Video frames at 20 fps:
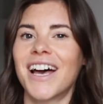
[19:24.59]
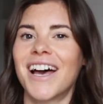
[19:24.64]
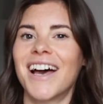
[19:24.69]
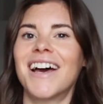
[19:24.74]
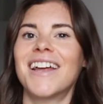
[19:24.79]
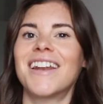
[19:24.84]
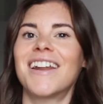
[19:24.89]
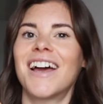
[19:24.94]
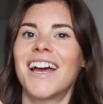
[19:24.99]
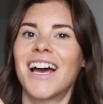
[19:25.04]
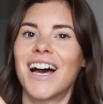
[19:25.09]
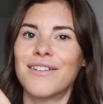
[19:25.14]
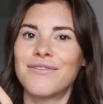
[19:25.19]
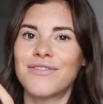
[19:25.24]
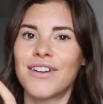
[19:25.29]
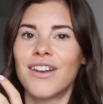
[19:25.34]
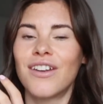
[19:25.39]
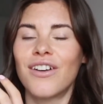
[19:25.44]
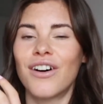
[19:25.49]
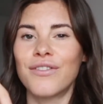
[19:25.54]
and I have
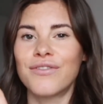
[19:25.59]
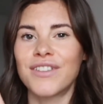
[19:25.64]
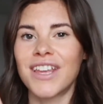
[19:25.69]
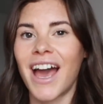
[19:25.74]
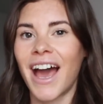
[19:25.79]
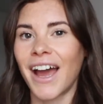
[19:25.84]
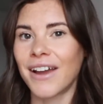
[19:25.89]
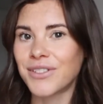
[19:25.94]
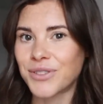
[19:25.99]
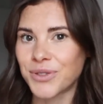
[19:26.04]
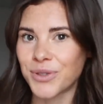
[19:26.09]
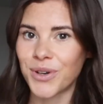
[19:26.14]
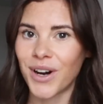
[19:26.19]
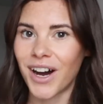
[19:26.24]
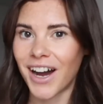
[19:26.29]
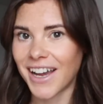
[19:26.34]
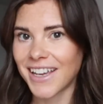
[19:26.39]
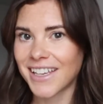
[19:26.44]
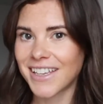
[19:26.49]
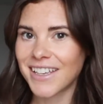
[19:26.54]
a lot of the outdoor
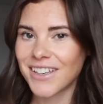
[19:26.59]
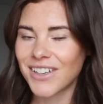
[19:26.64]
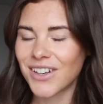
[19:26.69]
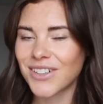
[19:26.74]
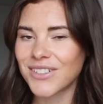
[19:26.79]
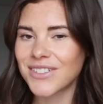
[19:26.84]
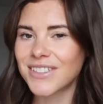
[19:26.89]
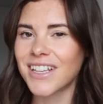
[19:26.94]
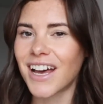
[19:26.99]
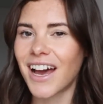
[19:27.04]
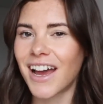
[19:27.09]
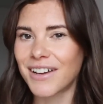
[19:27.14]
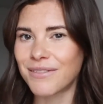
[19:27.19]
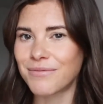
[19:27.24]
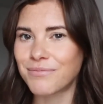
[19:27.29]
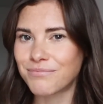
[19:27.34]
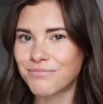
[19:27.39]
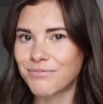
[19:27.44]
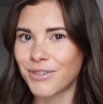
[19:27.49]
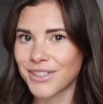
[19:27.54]
hiking goals that
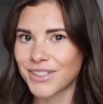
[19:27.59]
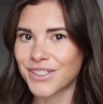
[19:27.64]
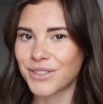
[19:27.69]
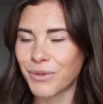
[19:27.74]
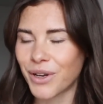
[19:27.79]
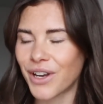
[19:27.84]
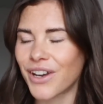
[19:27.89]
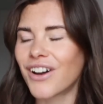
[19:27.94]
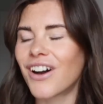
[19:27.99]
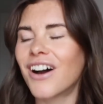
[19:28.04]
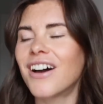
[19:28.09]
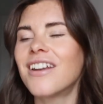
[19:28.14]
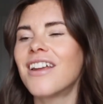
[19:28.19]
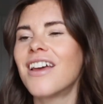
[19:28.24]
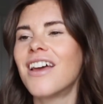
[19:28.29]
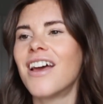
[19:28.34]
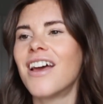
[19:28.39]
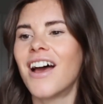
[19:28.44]
I want to work on,